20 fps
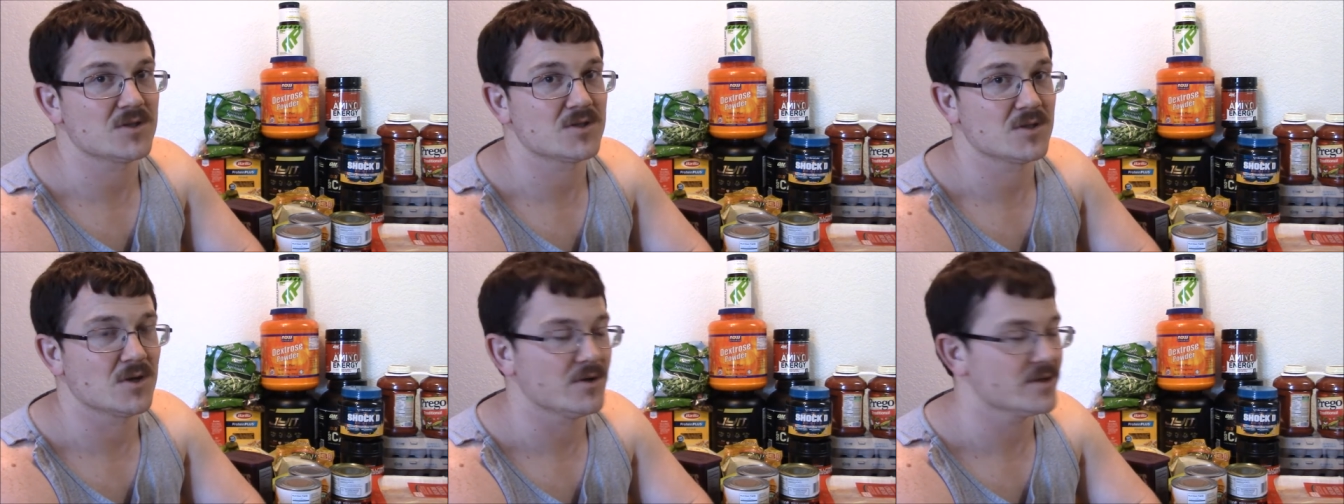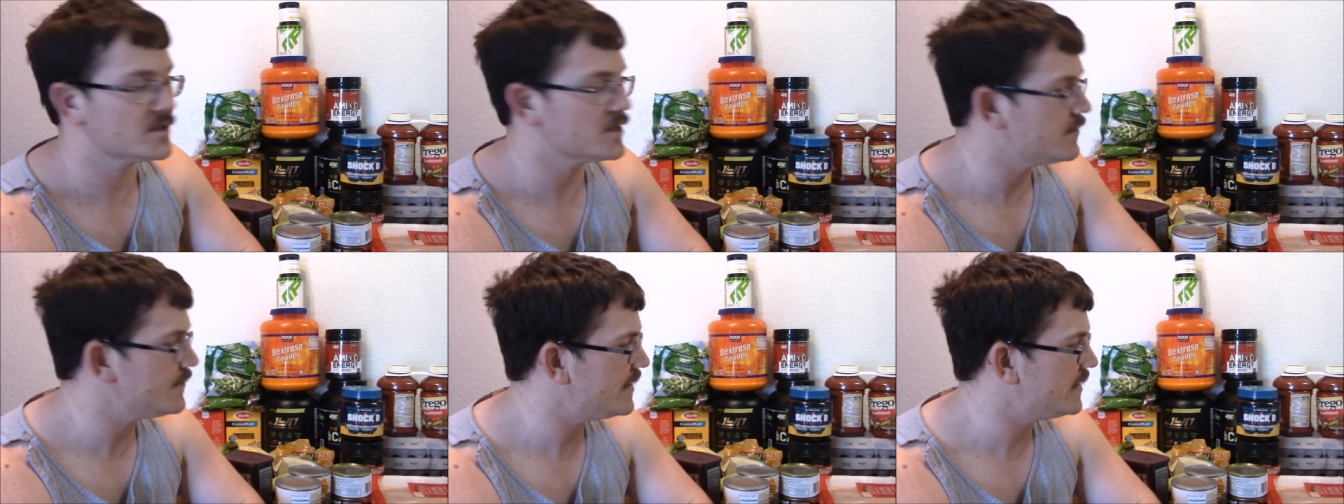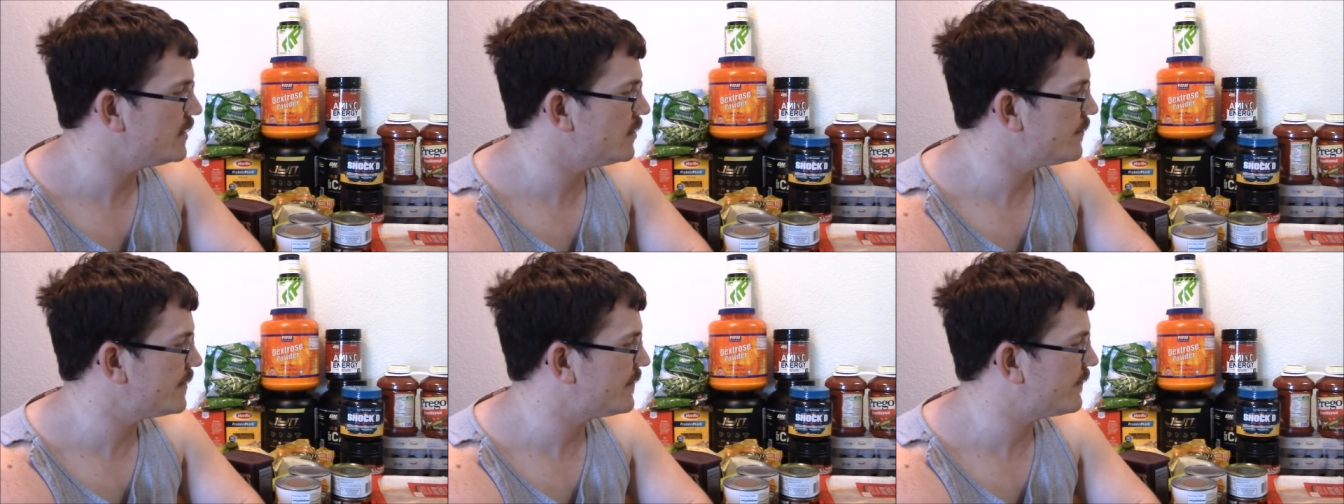So it's gonna be a
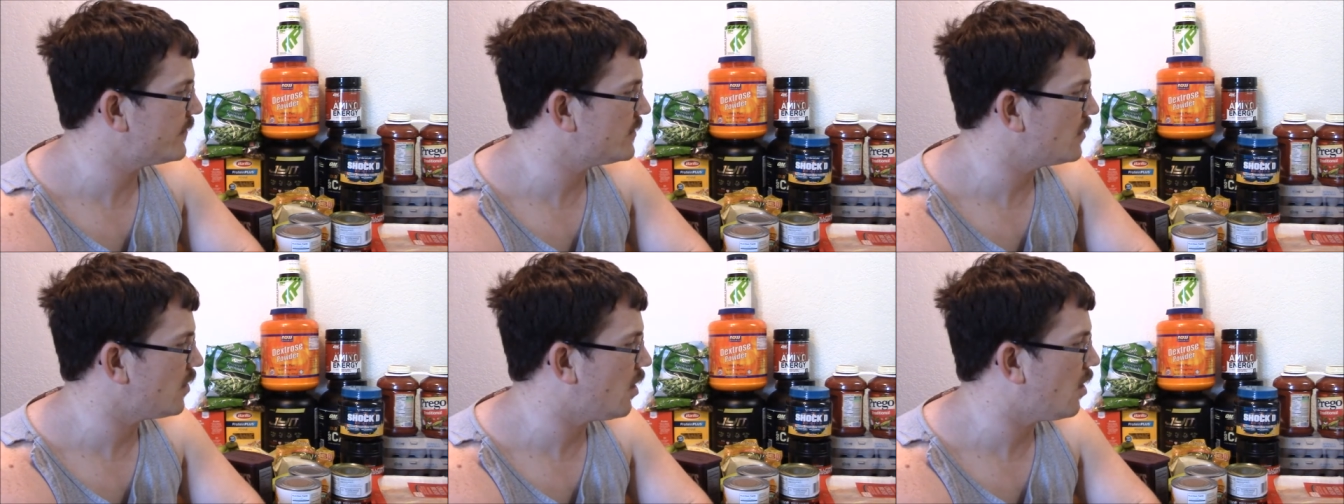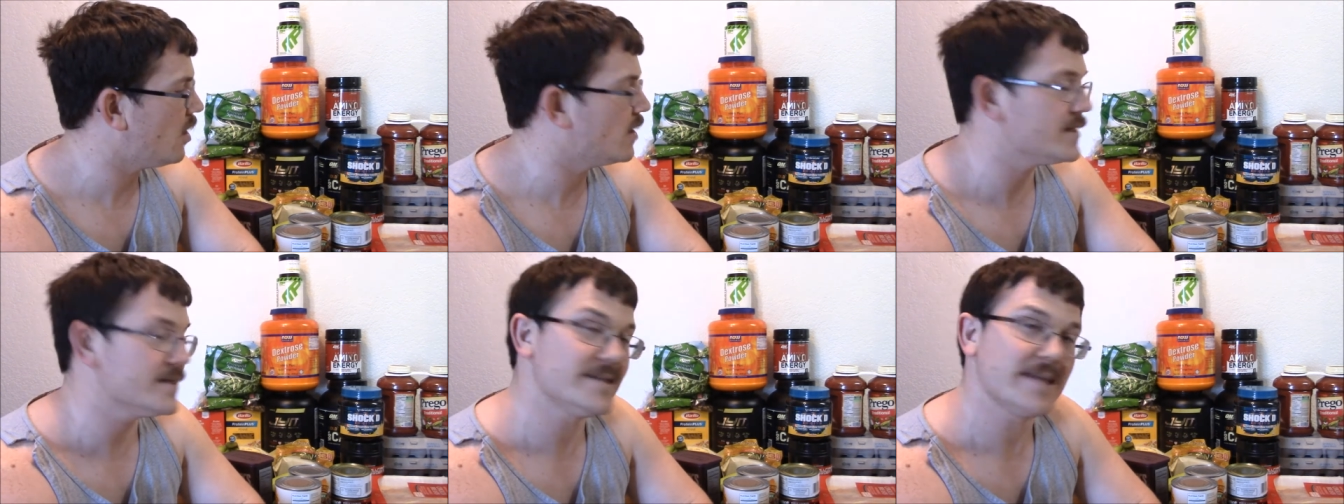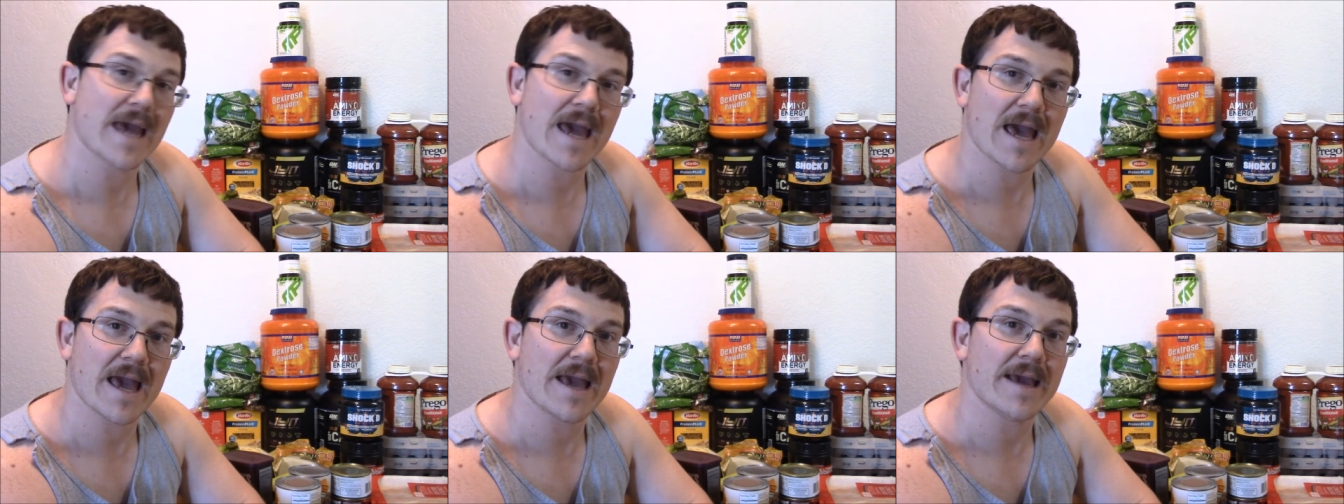little bit of a long
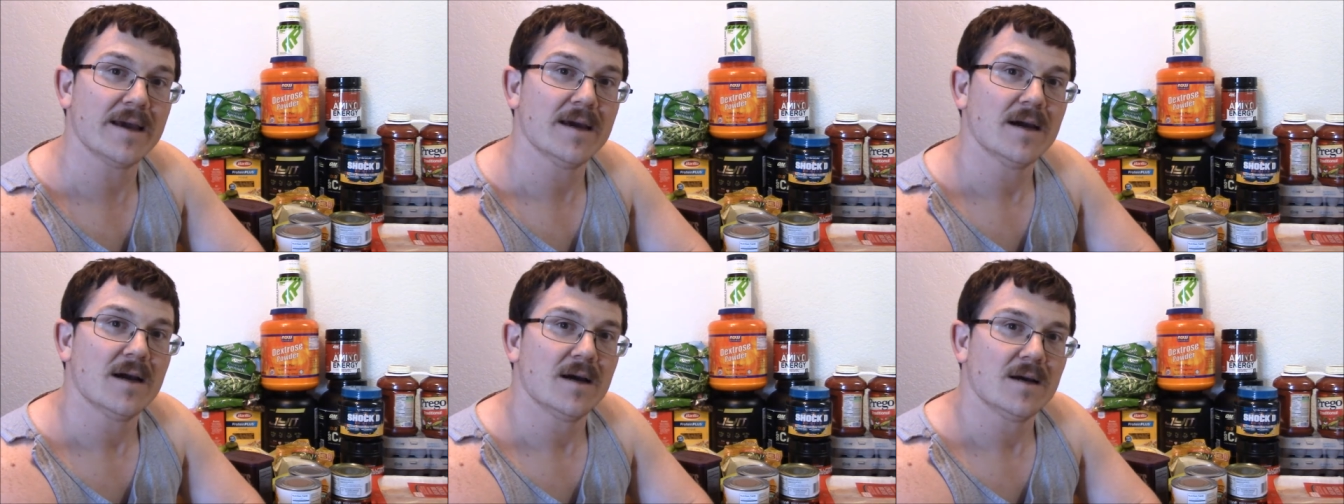day.